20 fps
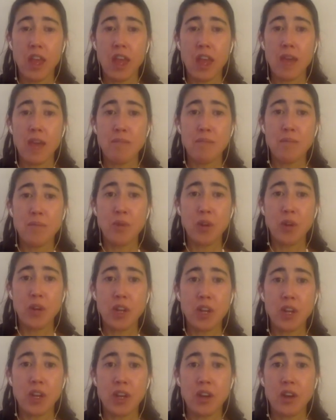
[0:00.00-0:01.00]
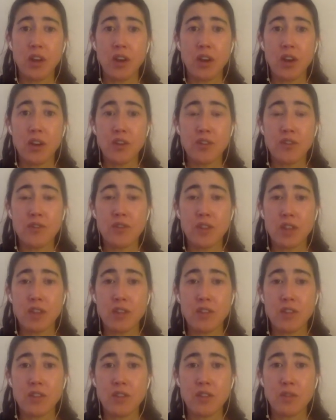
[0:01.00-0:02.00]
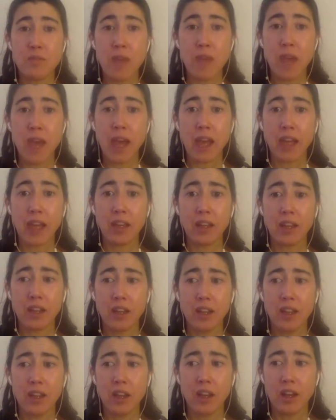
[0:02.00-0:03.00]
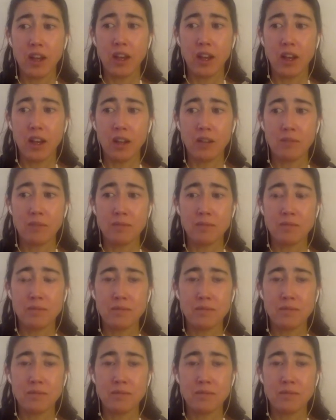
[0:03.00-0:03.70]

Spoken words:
and put it underneath your back, and